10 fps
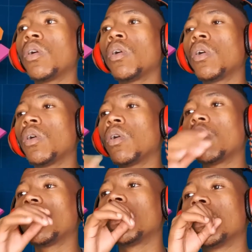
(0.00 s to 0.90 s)

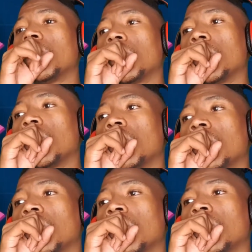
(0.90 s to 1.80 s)

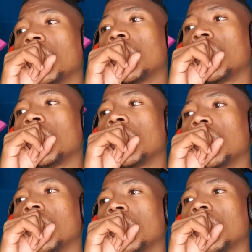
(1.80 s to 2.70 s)

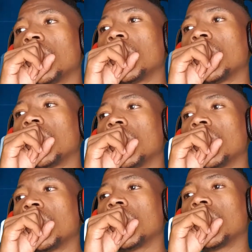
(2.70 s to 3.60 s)

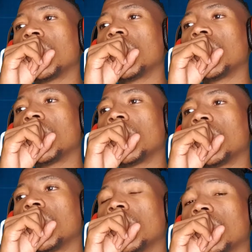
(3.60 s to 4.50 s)

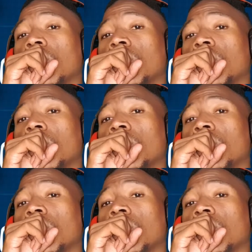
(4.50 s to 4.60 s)
Nobody speaks.